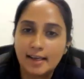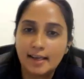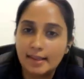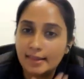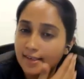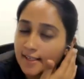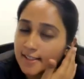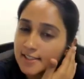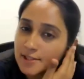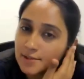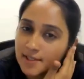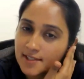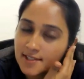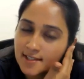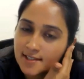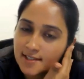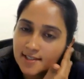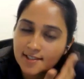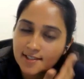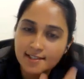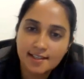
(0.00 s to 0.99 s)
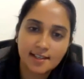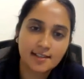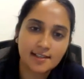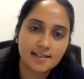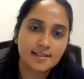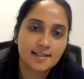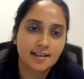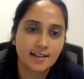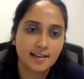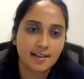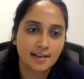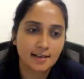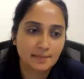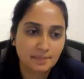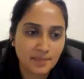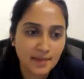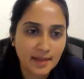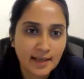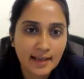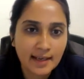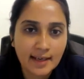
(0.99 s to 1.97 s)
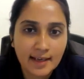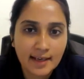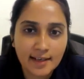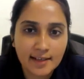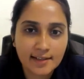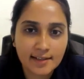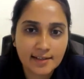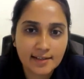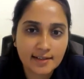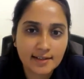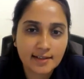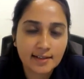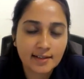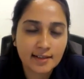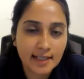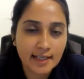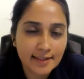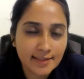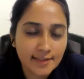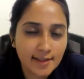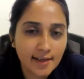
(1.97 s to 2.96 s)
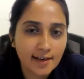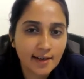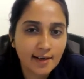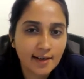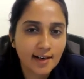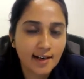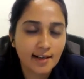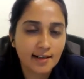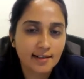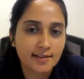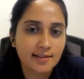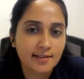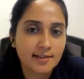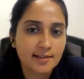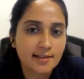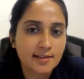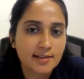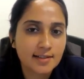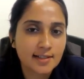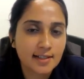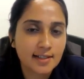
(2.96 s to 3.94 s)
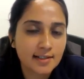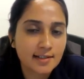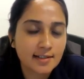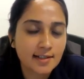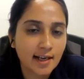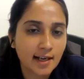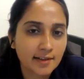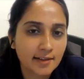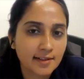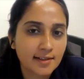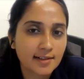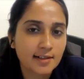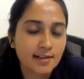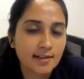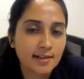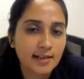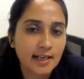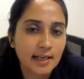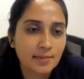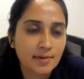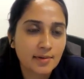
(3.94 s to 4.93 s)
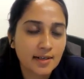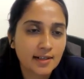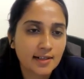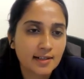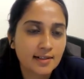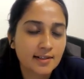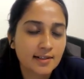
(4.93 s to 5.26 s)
Next question is that in India and certain other neighboring